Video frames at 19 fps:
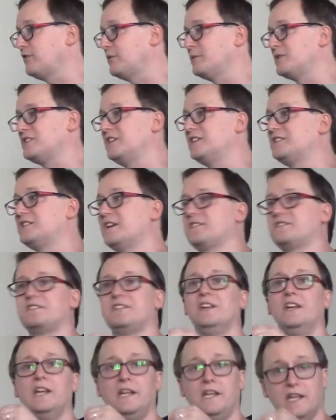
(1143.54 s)
from a t-test
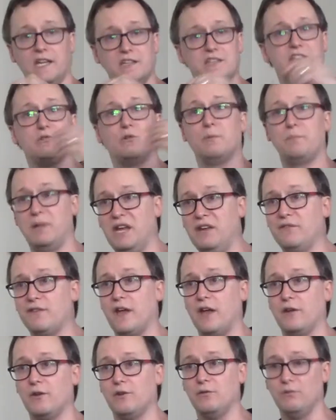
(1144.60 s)
into a
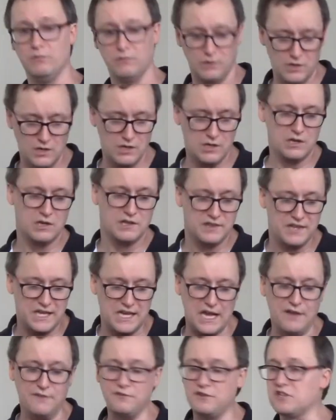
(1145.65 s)
p-value,
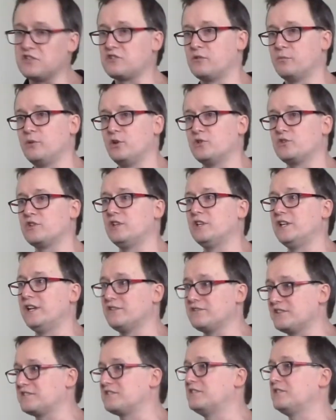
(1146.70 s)
the F distribution
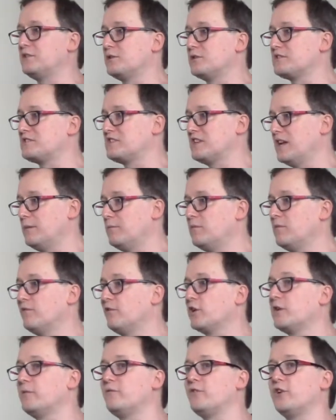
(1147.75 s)
allows us to do the same for
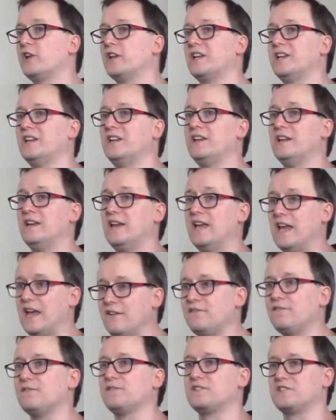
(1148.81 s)
converting
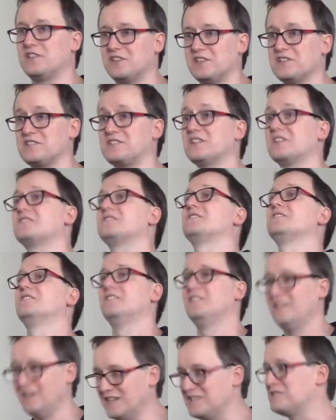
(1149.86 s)
F statistics
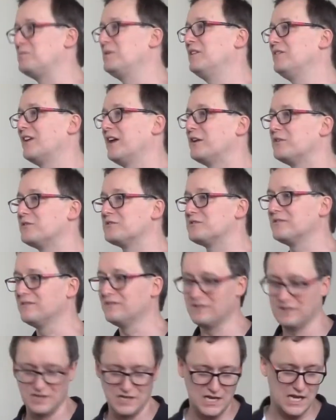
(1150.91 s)
into p-values.
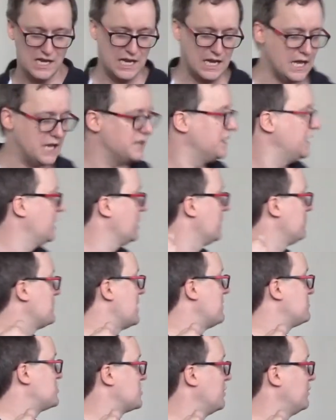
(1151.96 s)
And here
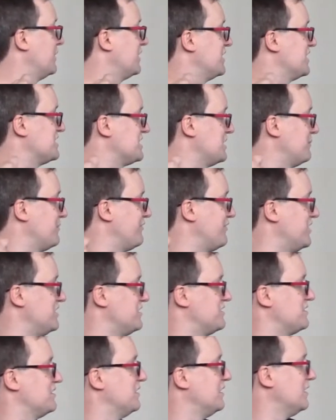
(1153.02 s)
I'm showing that some of
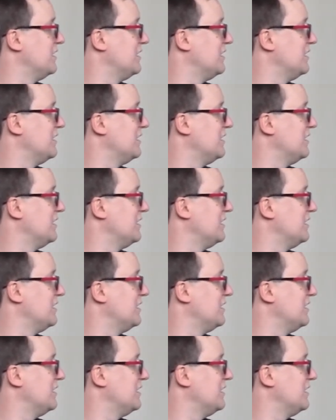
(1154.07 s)
these,